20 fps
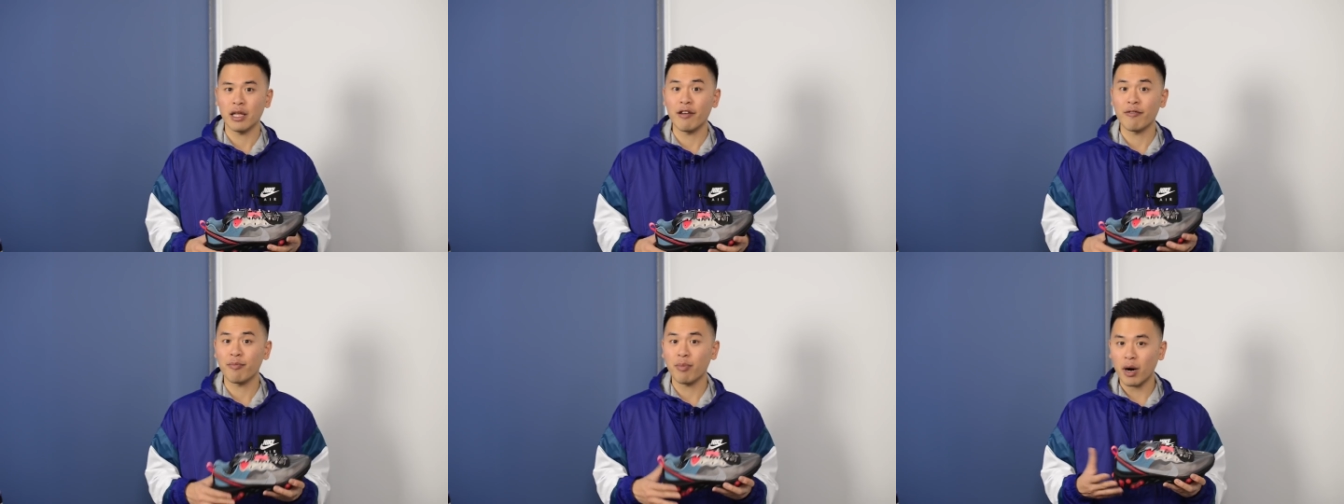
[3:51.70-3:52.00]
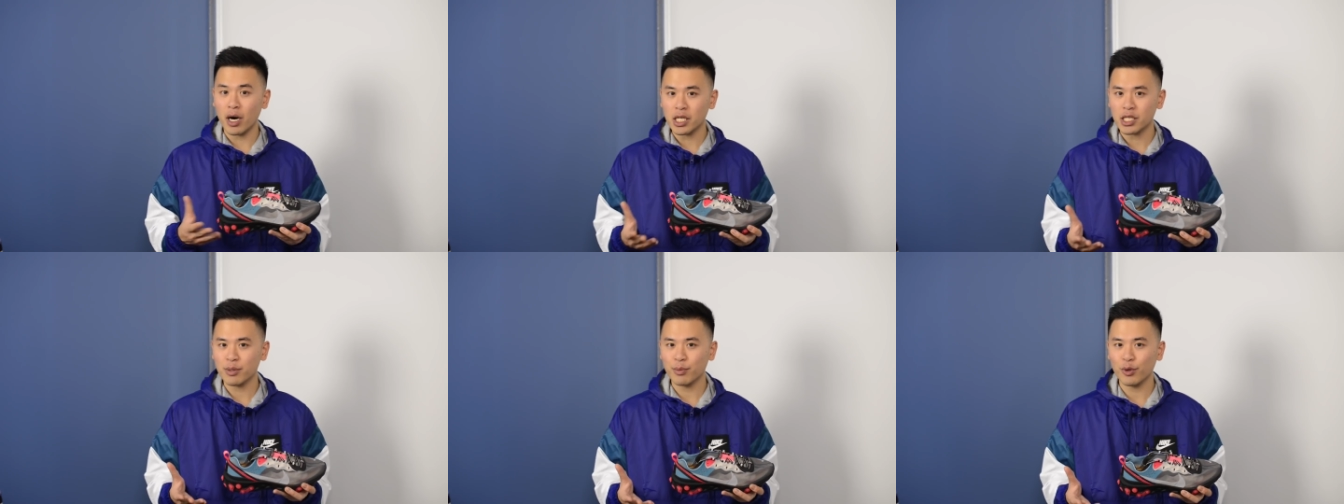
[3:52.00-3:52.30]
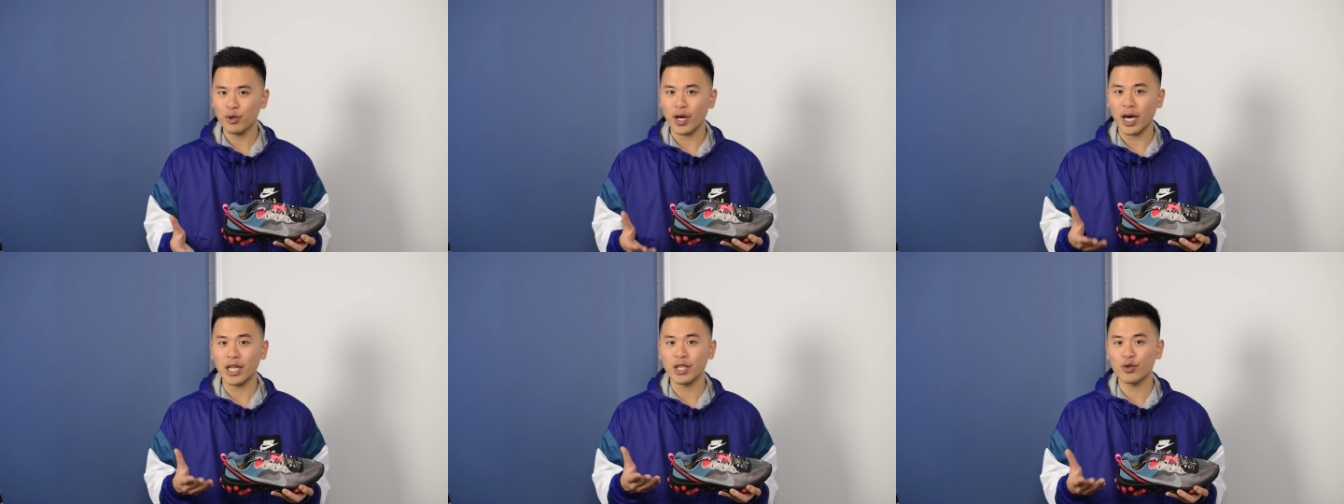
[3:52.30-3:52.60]
If
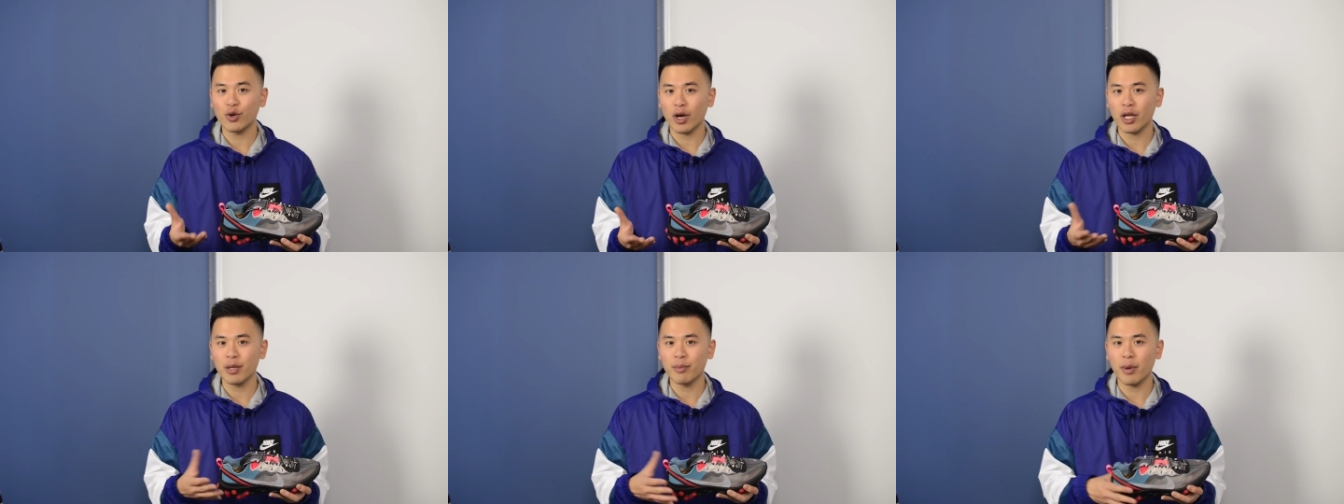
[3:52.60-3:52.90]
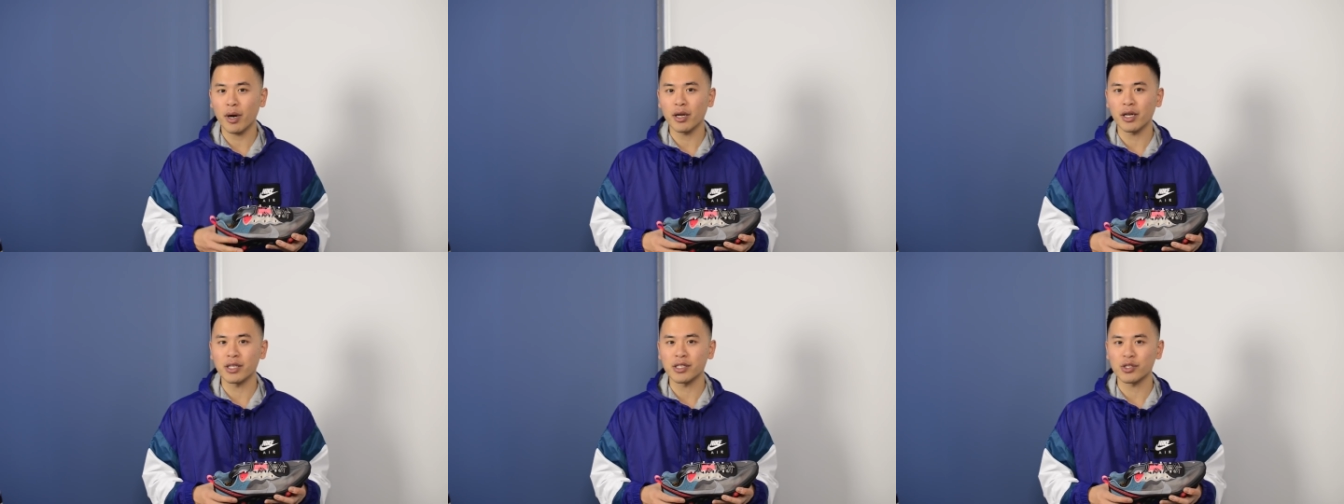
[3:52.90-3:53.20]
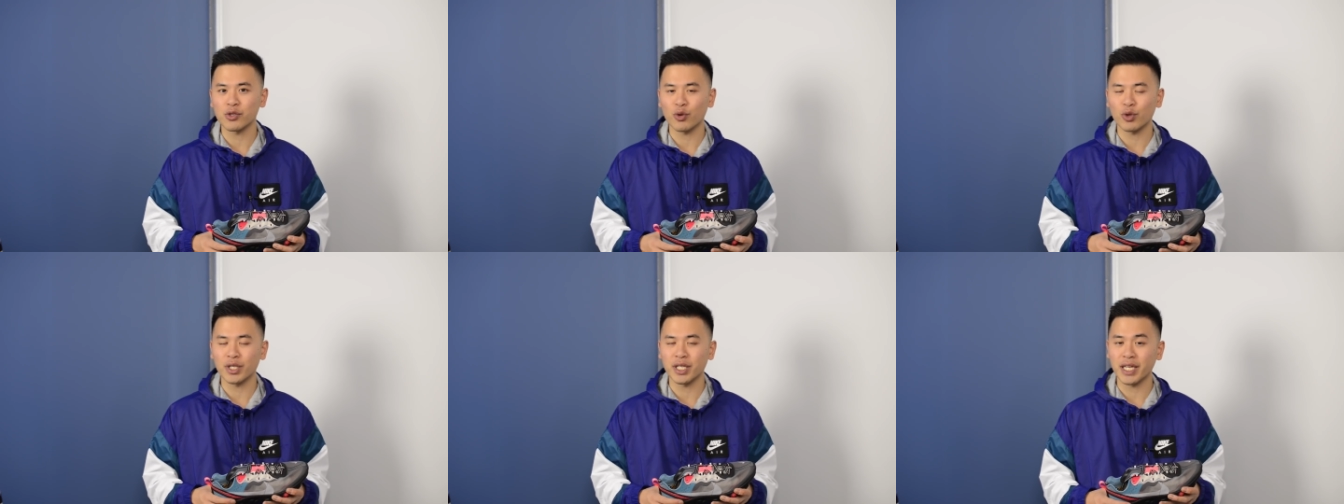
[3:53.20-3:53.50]
possible, I'd try them on in
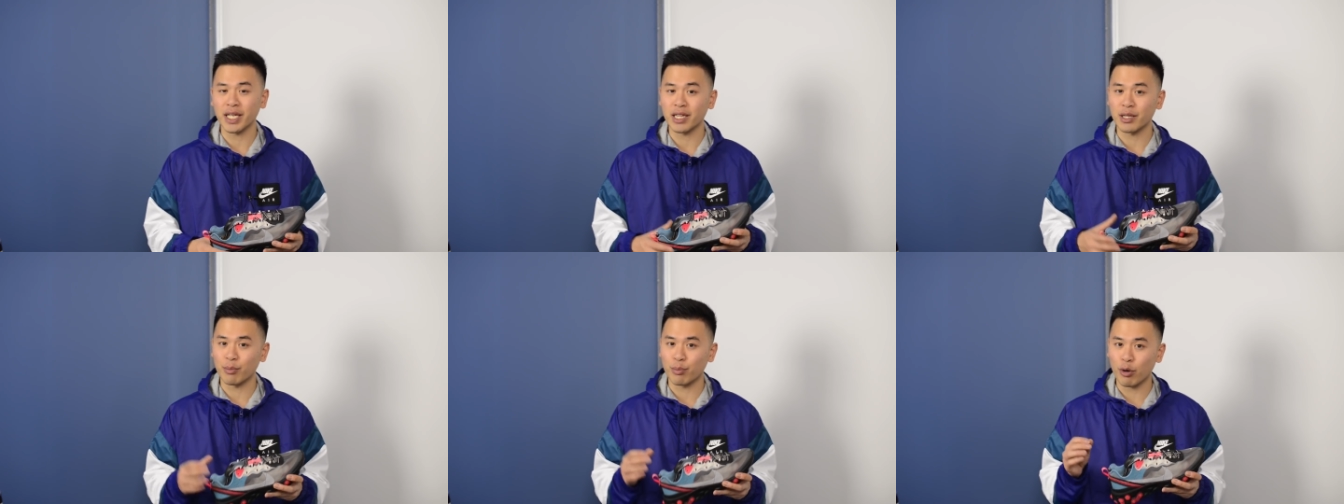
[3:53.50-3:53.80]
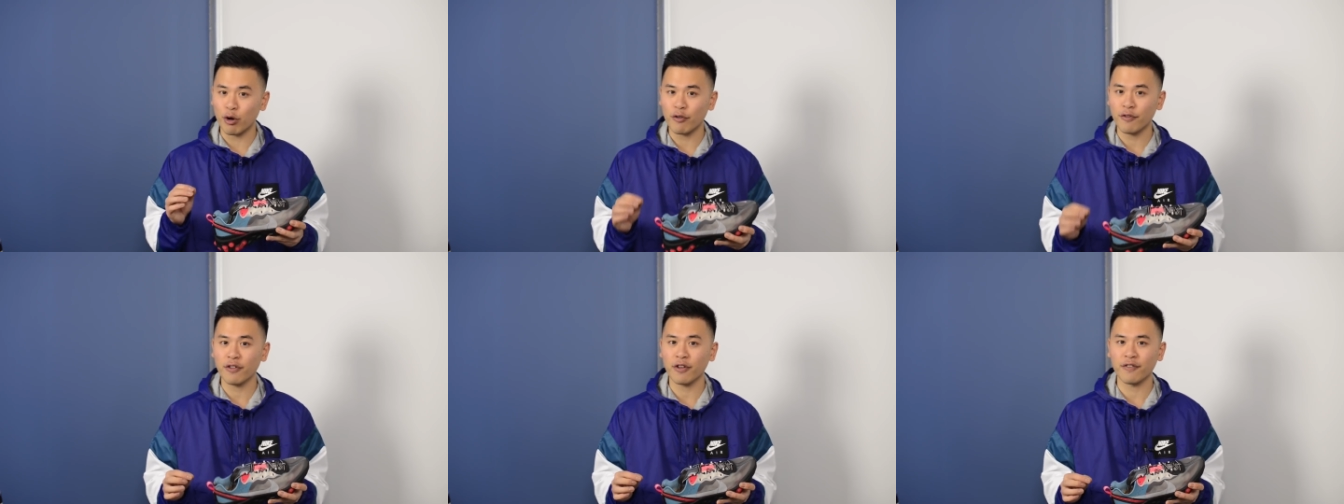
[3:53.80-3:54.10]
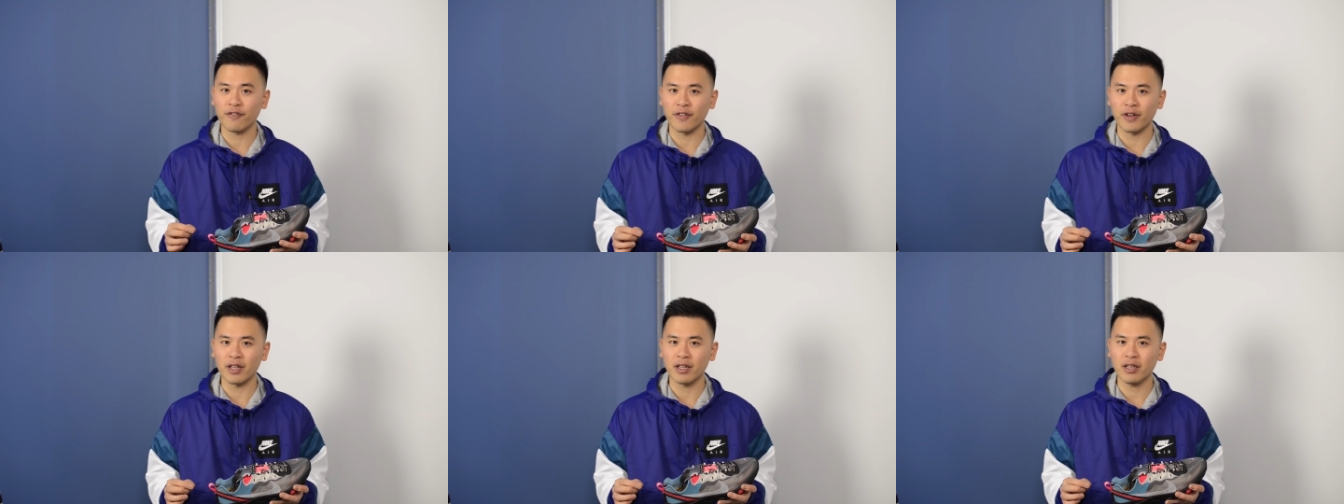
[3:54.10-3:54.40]
store to get the
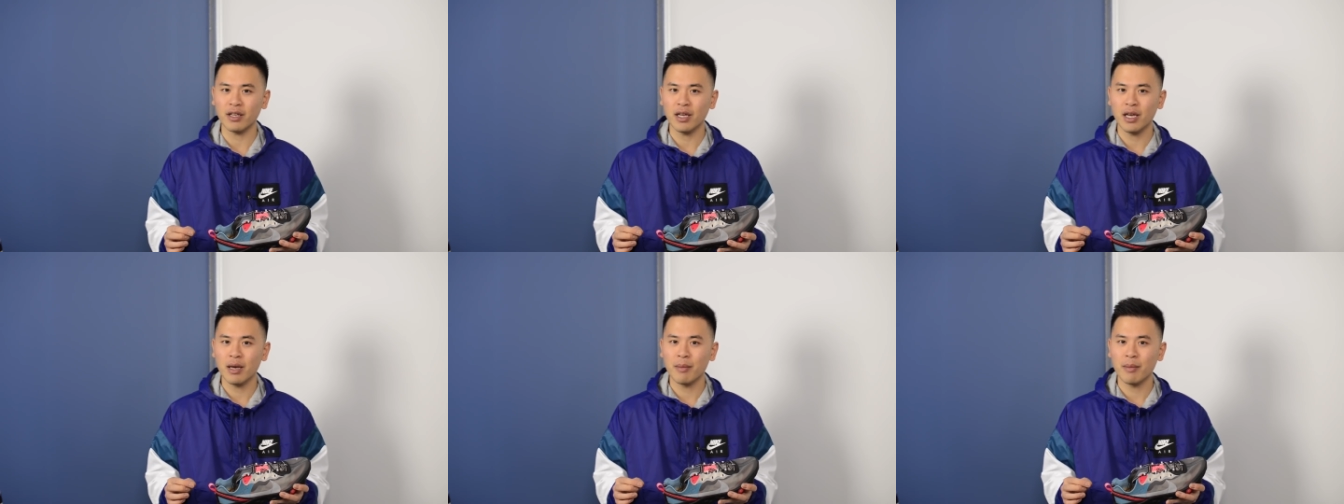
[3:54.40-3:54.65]
perfect fit,